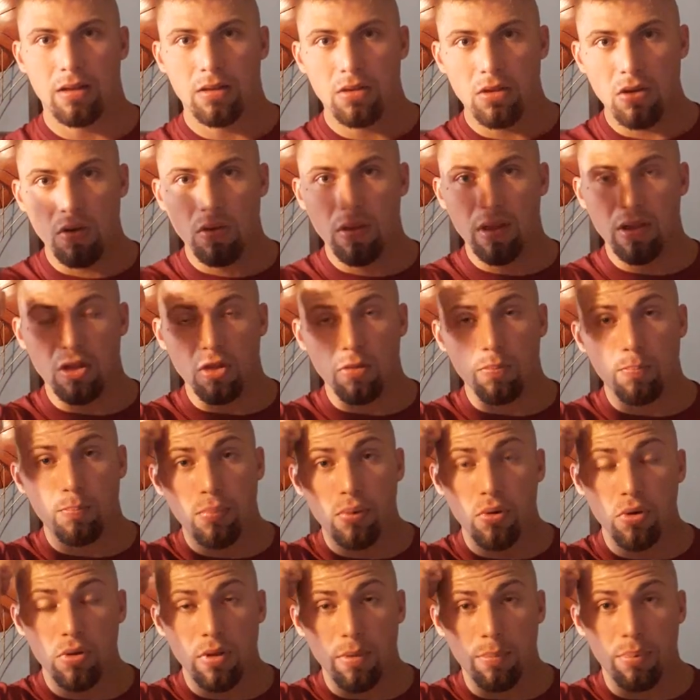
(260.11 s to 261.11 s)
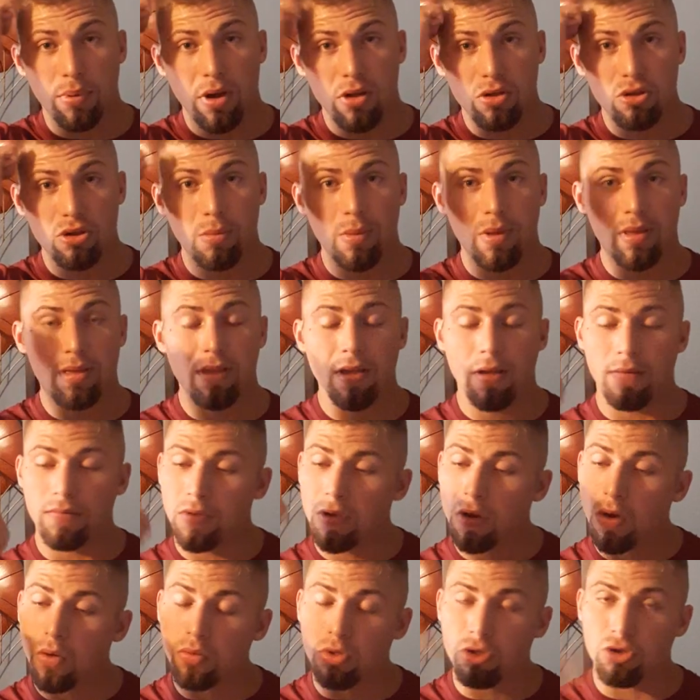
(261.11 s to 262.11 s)
you know, that just putting the pressure on myself
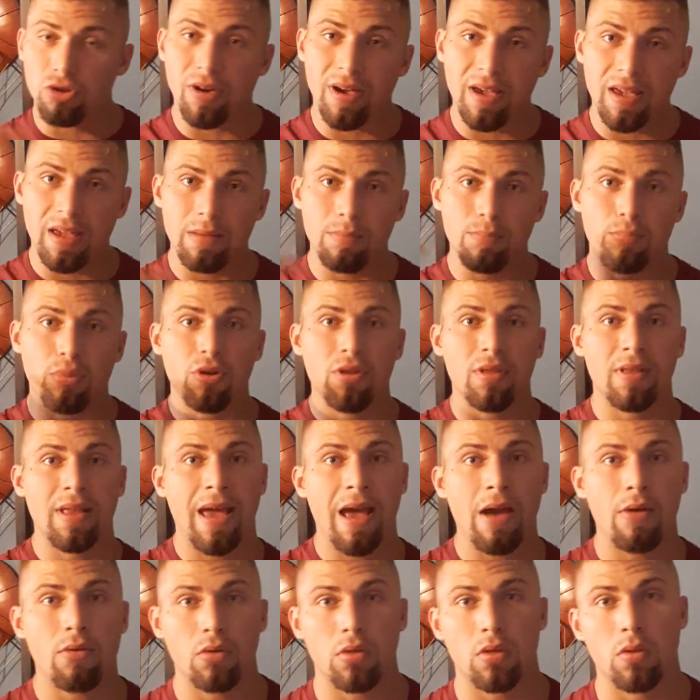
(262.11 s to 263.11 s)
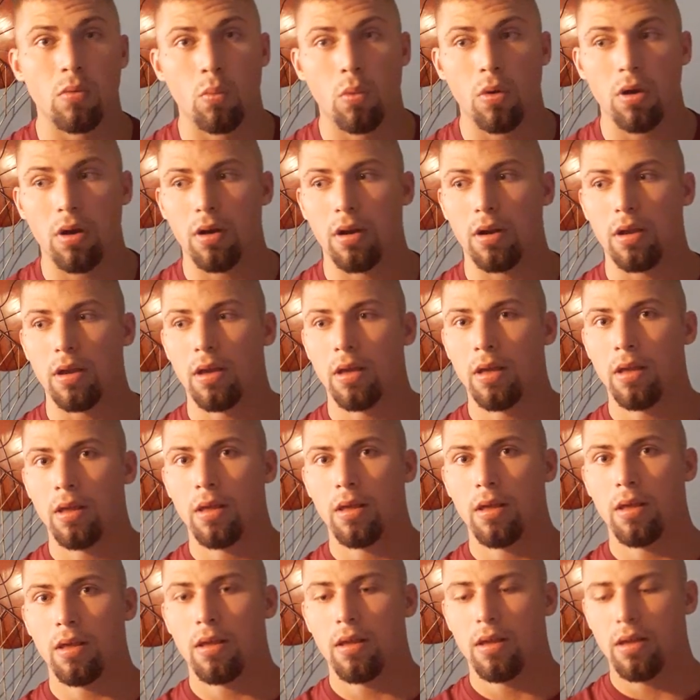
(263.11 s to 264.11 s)
to go train, put in the hours of work,
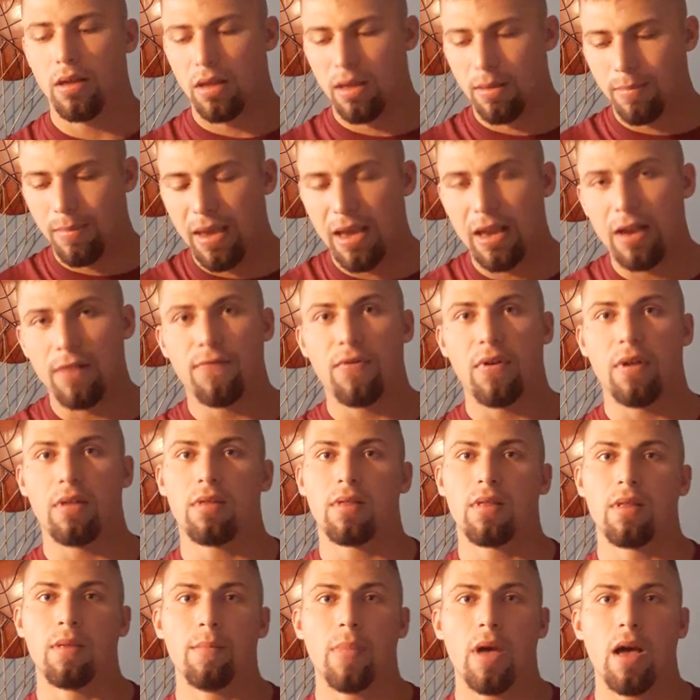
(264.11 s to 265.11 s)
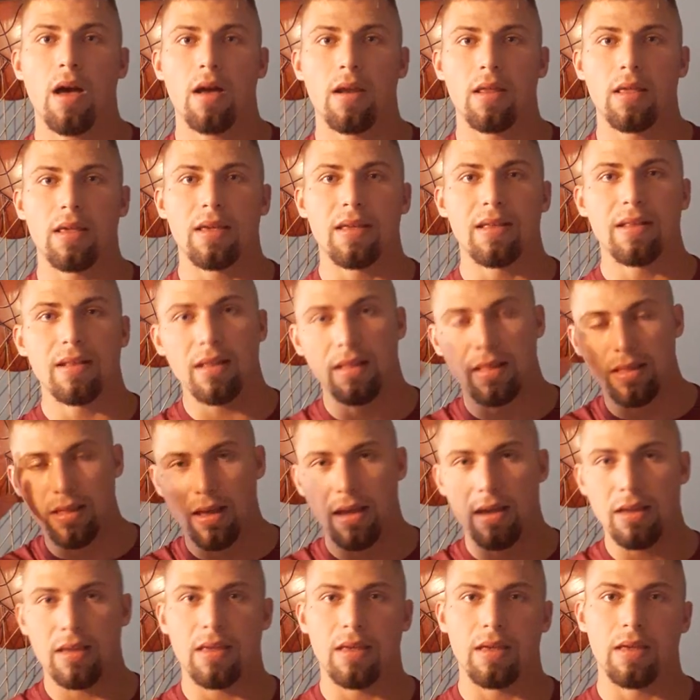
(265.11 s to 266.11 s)
and manifest in the body, the
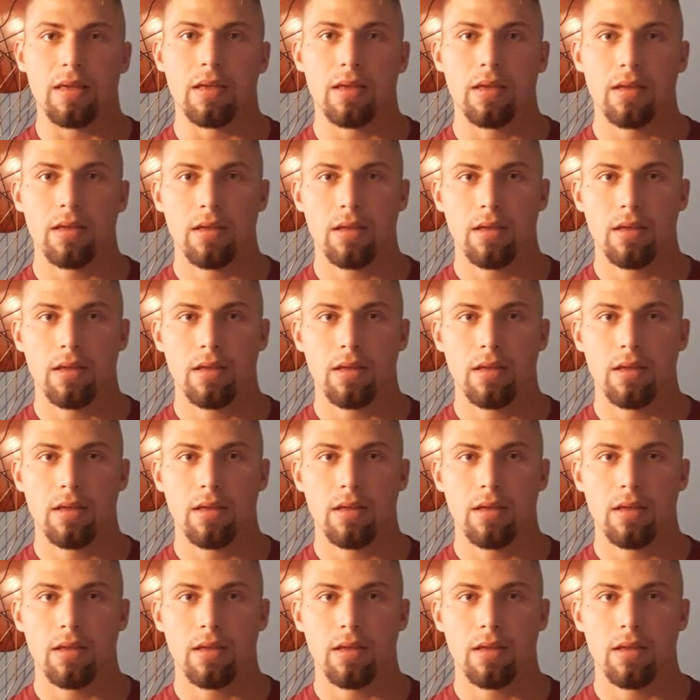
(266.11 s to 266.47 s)
psyche.